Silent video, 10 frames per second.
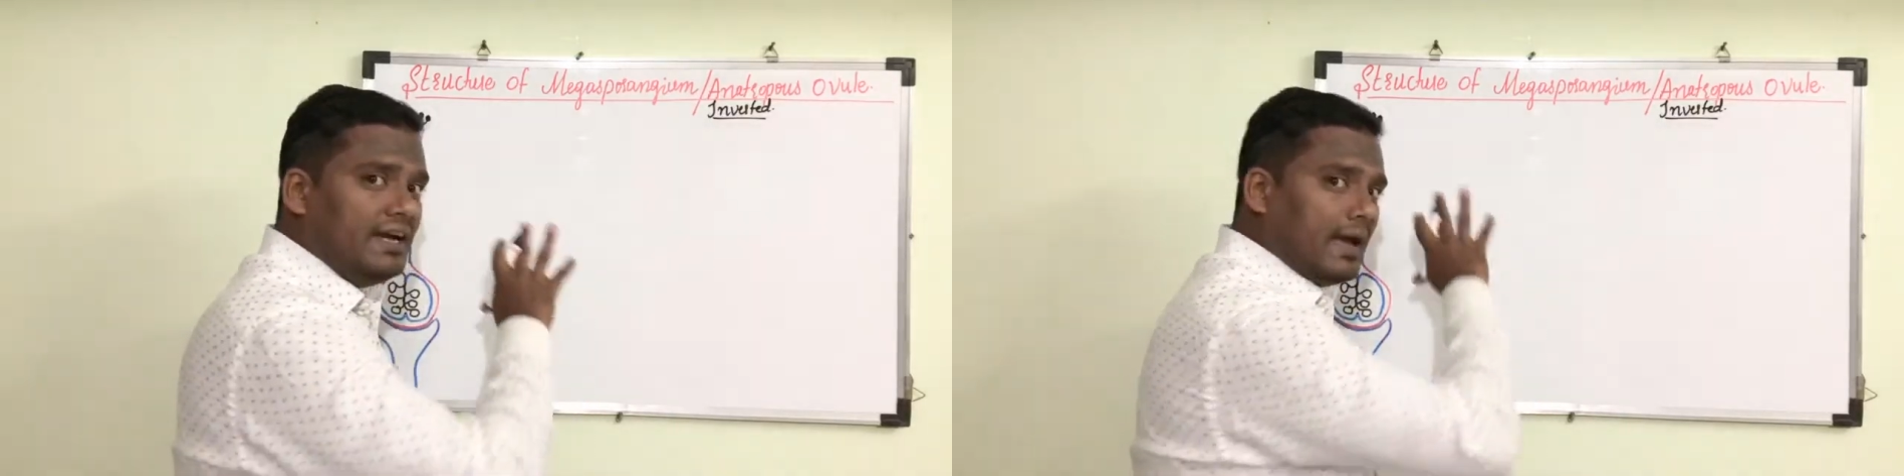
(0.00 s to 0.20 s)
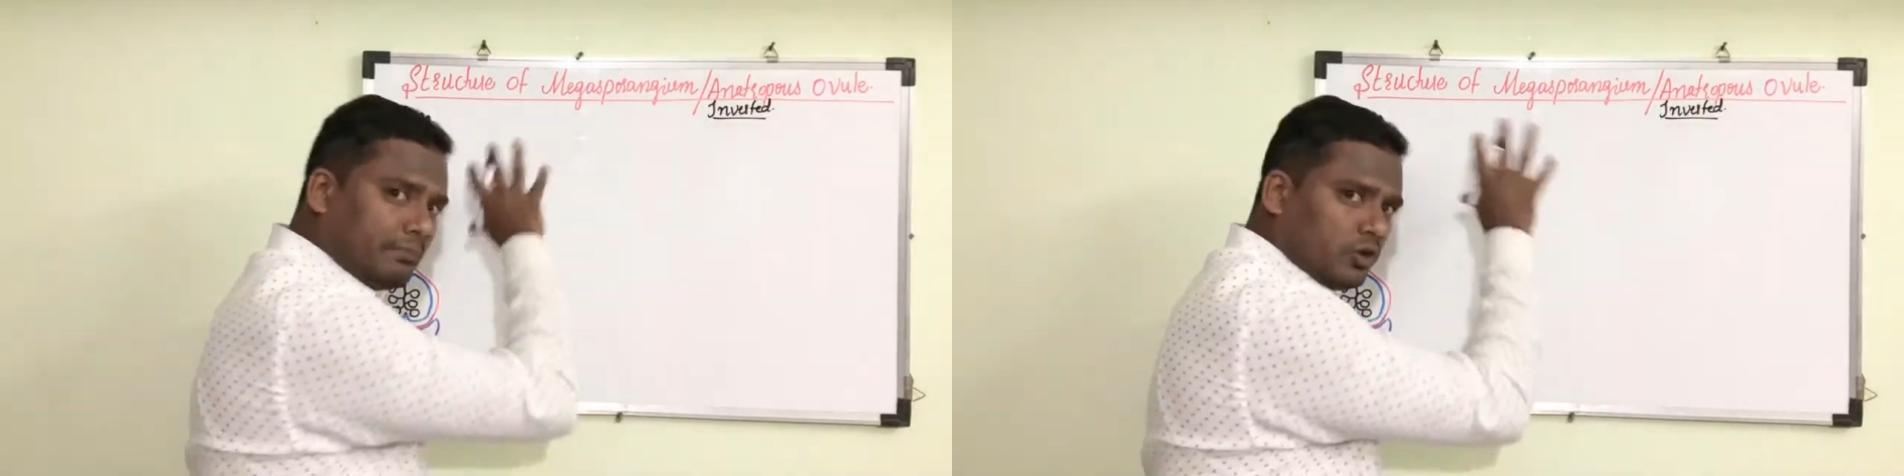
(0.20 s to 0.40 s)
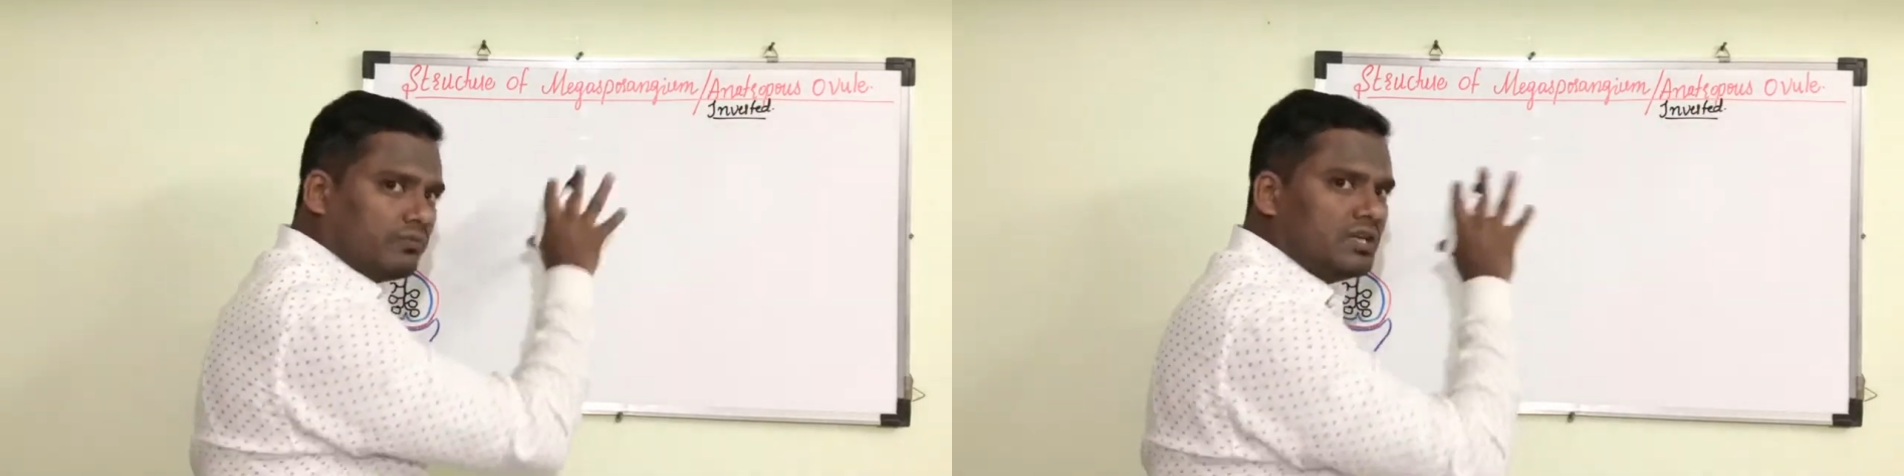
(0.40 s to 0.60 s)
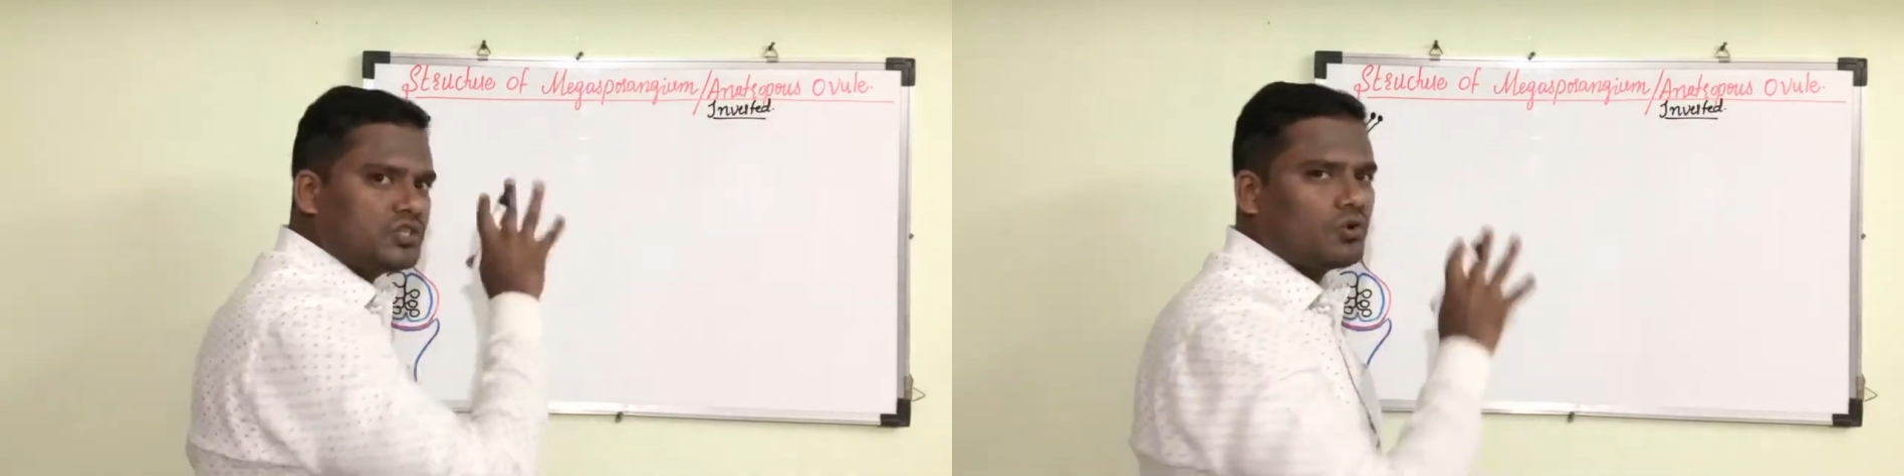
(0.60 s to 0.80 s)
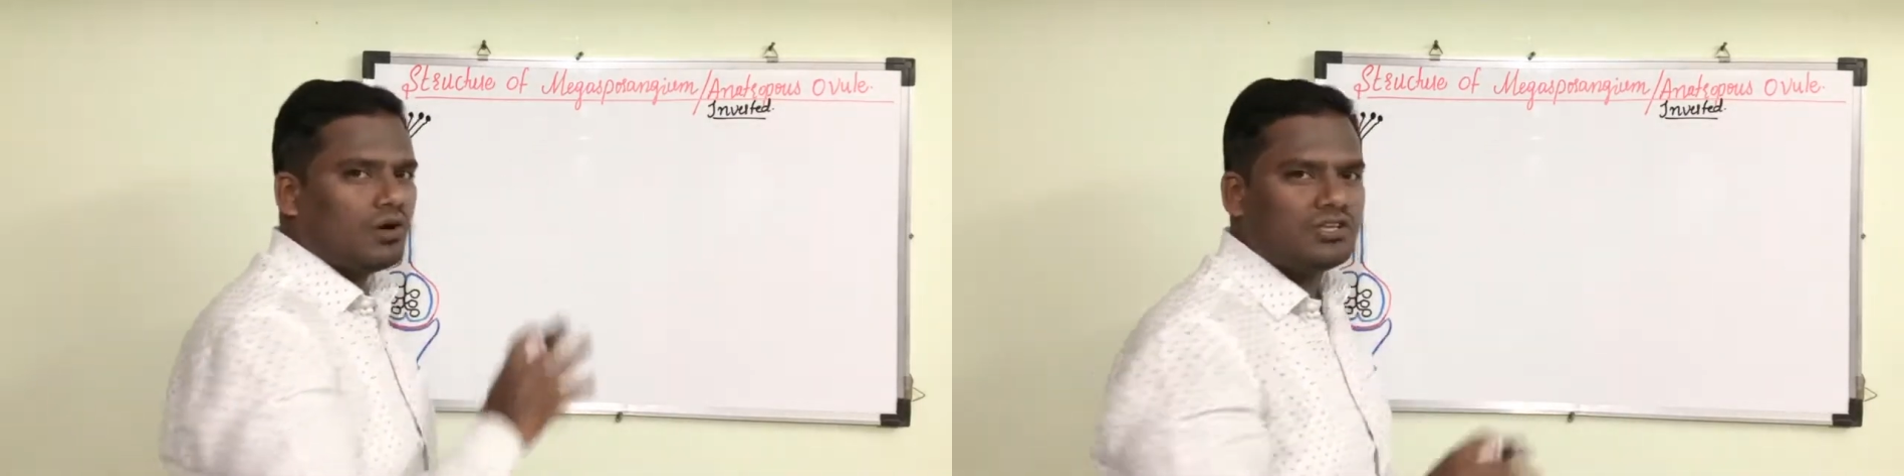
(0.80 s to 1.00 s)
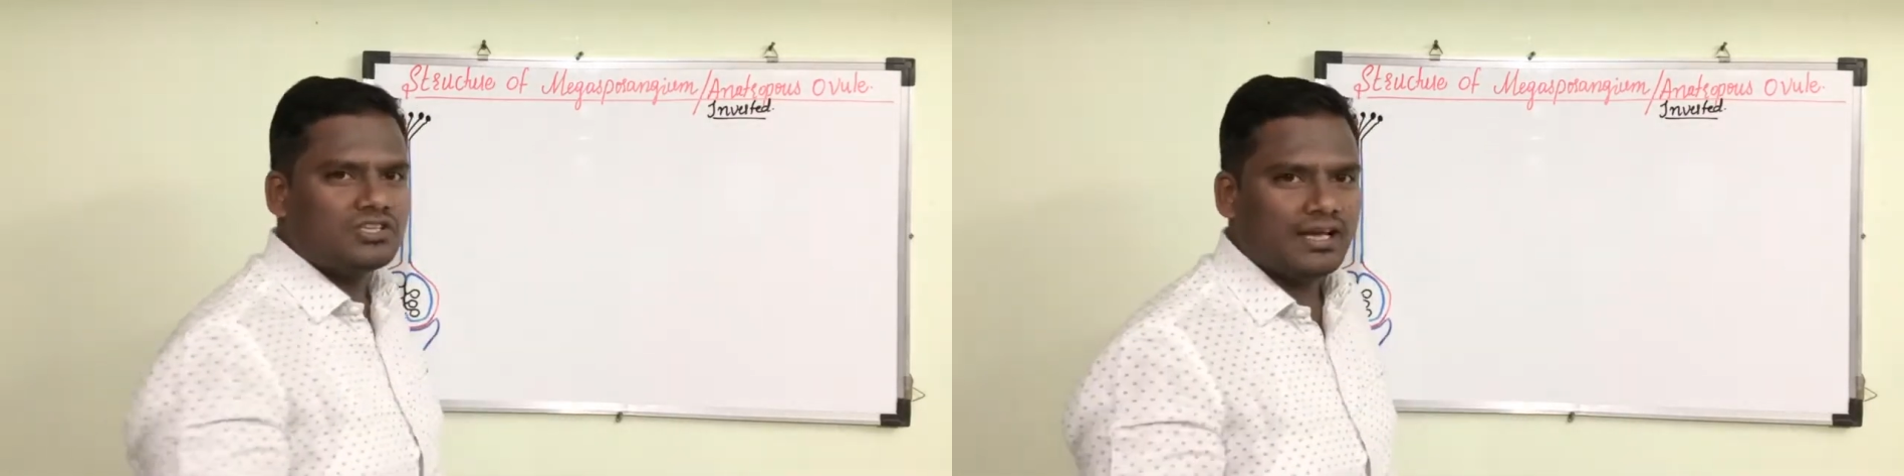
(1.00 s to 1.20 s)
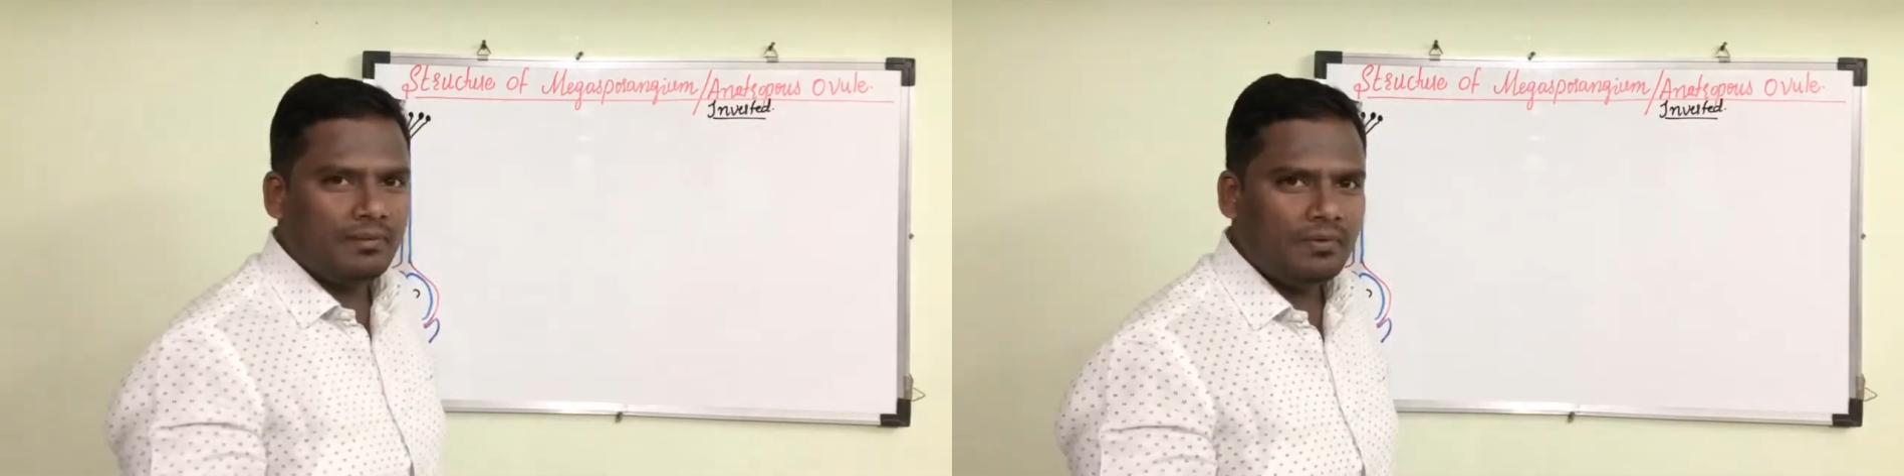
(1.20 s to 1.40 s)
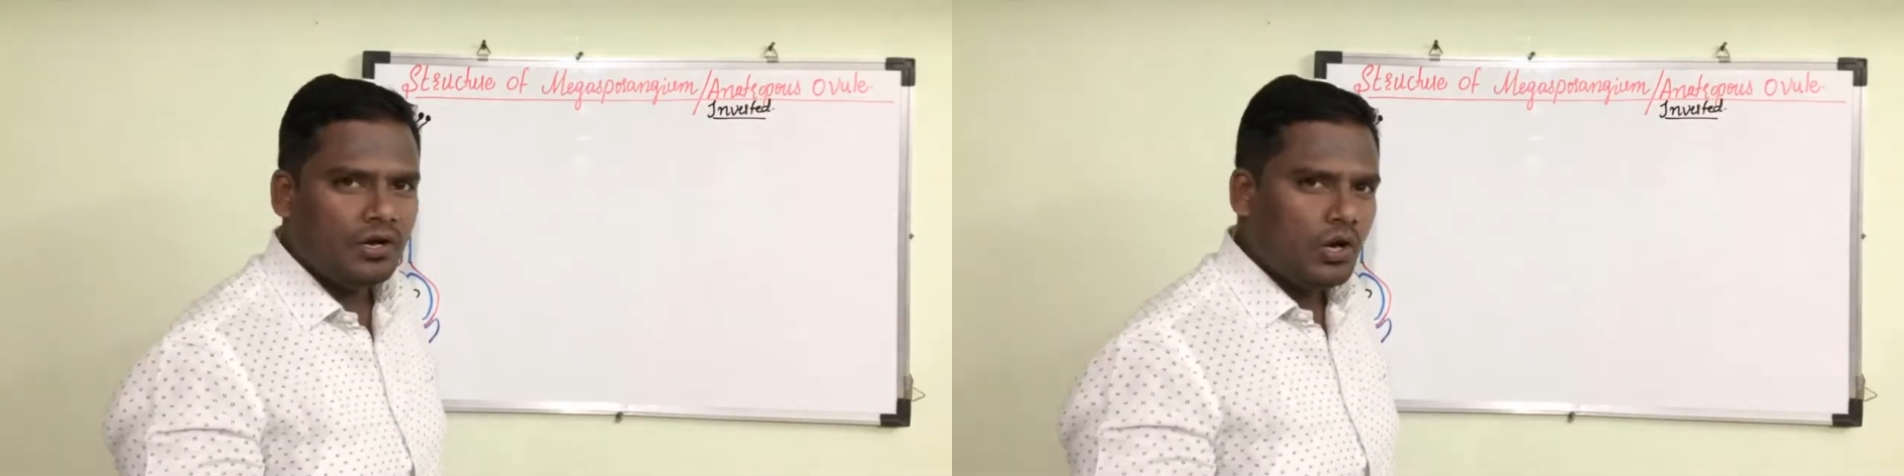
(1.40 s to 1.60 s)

depth of this concept,